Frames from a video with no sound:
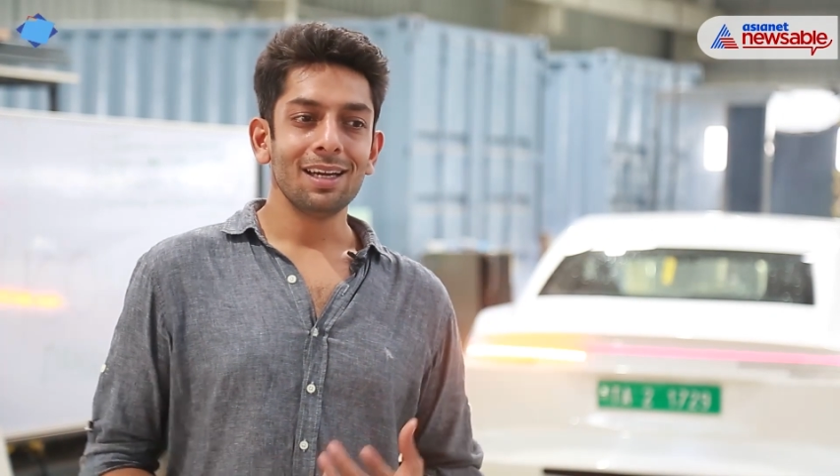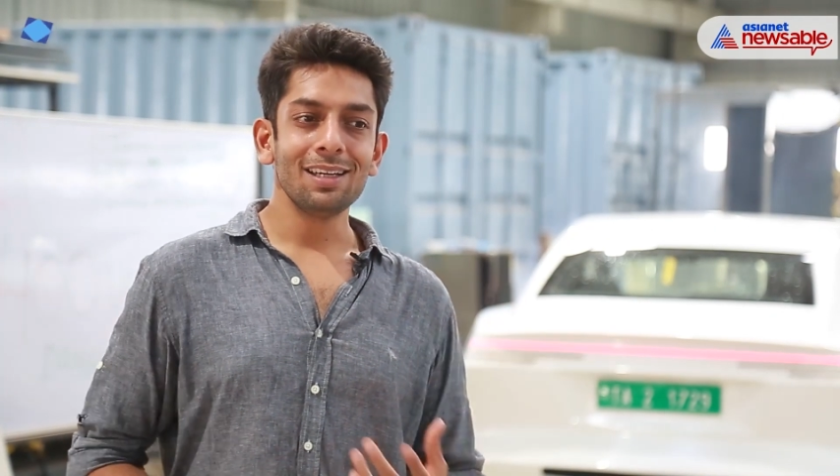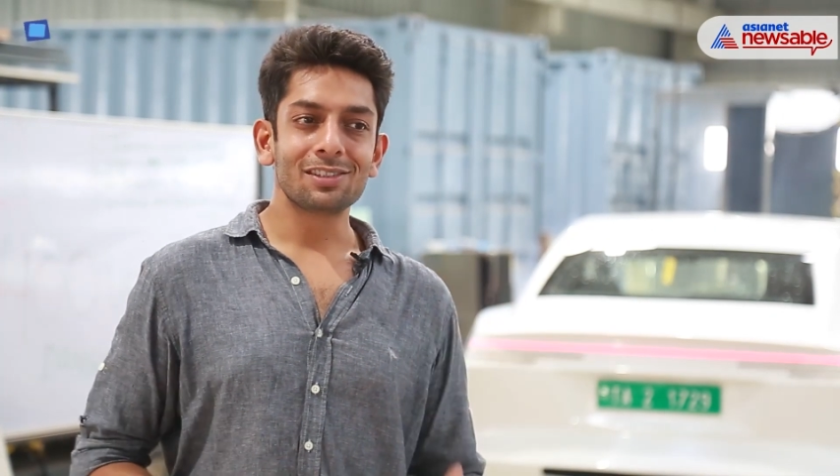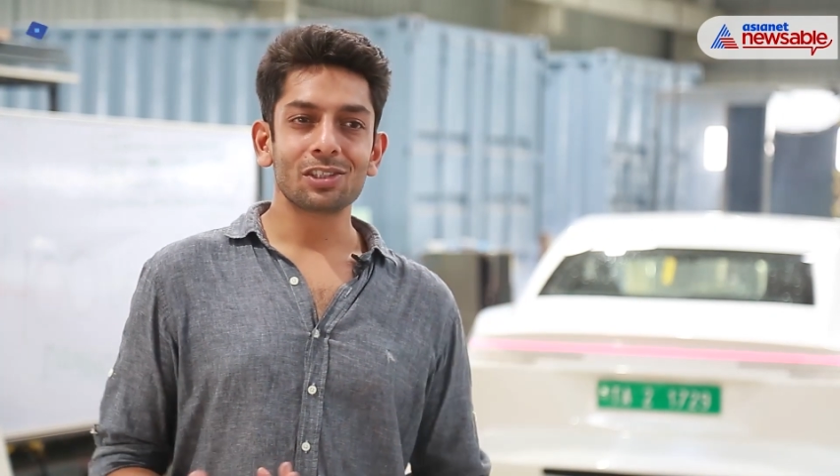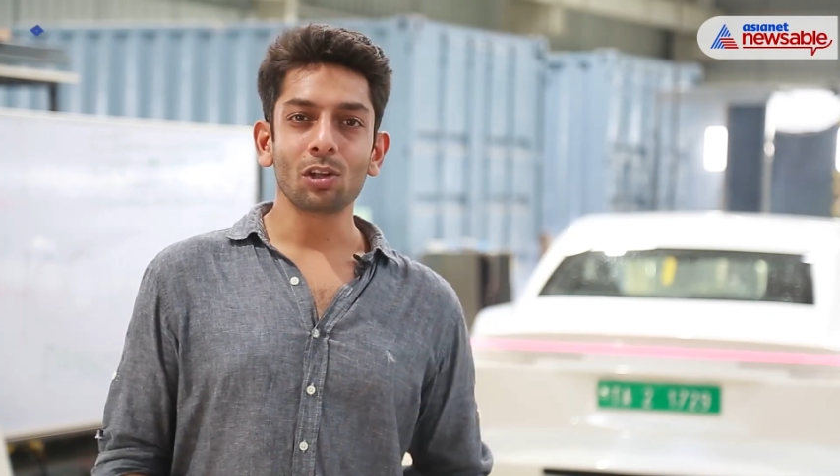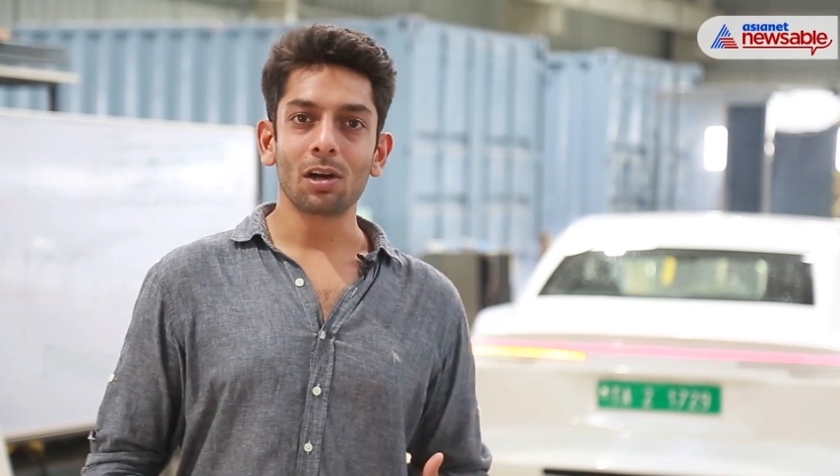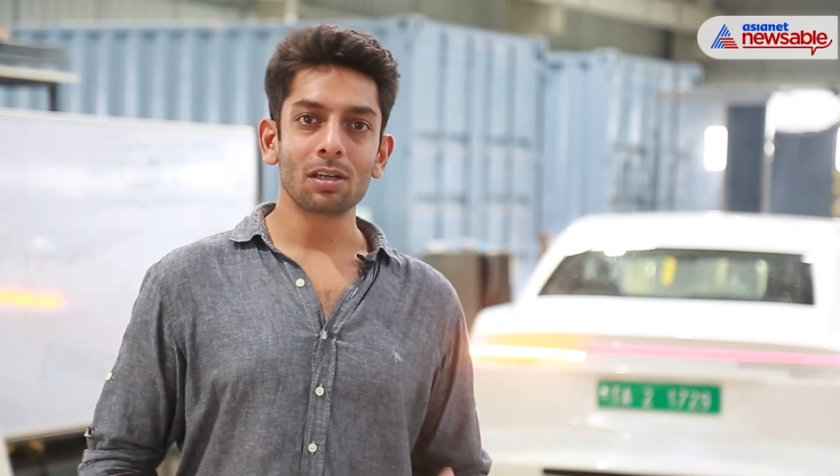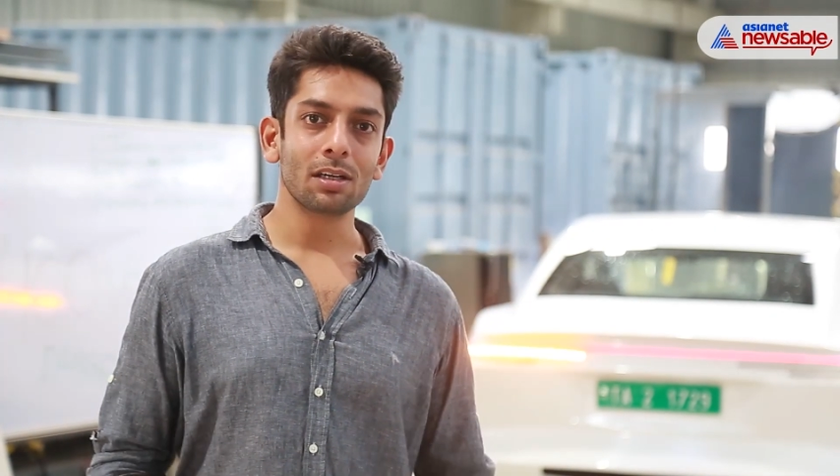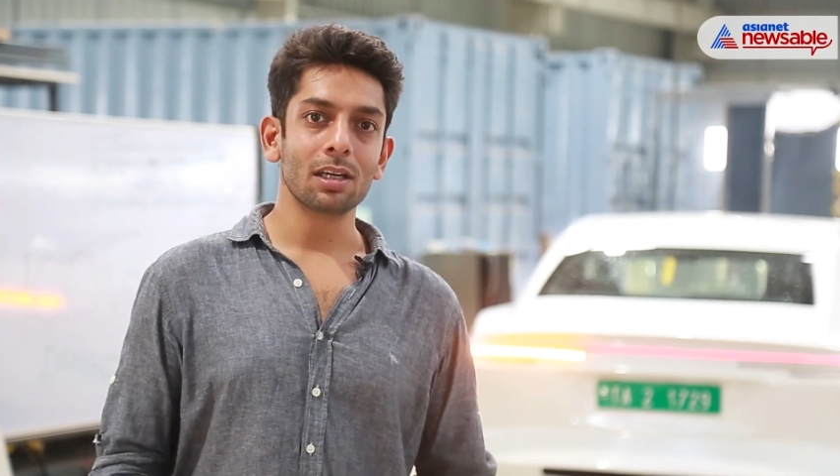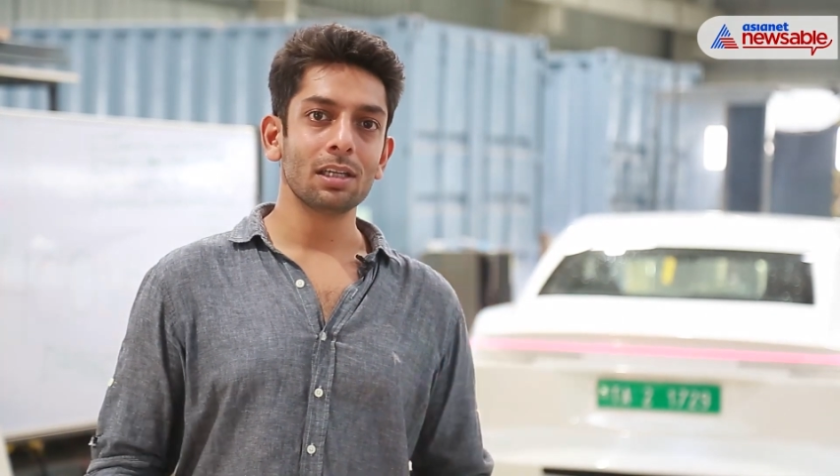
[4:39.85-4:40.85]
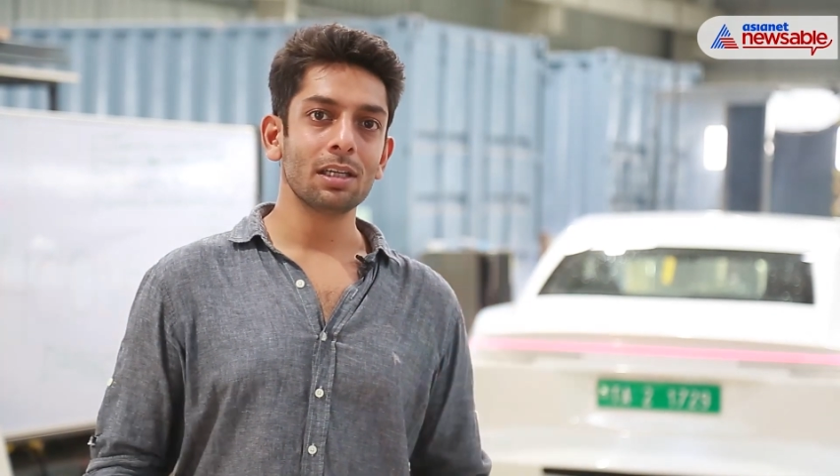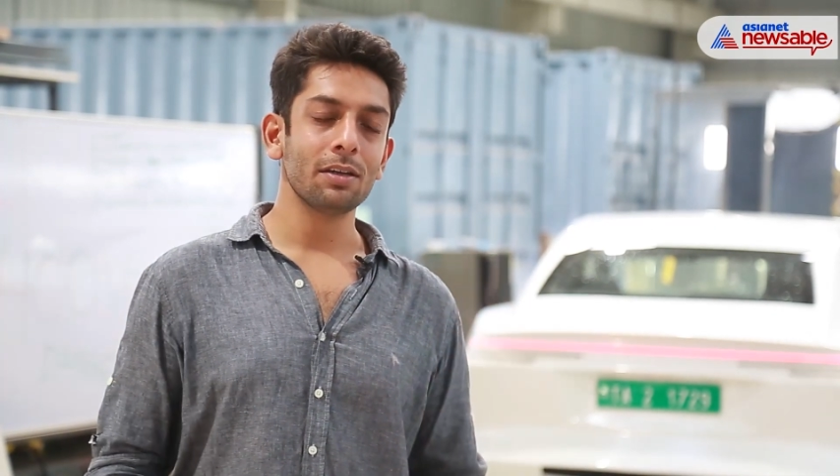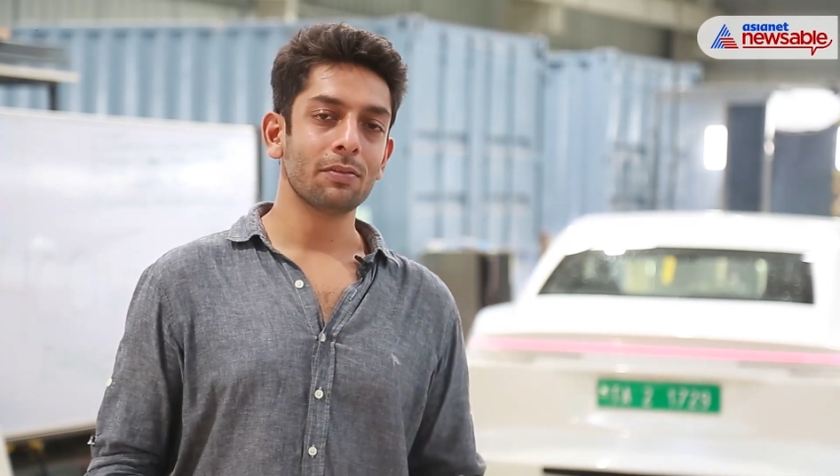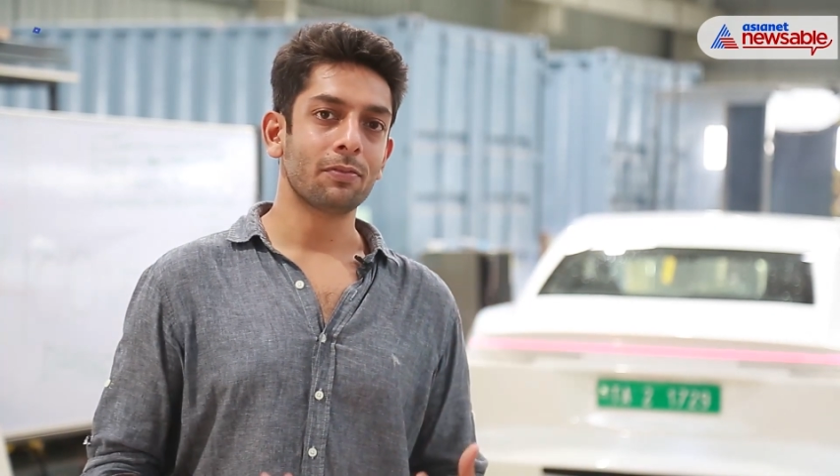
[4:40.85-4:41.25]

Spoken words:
it's not really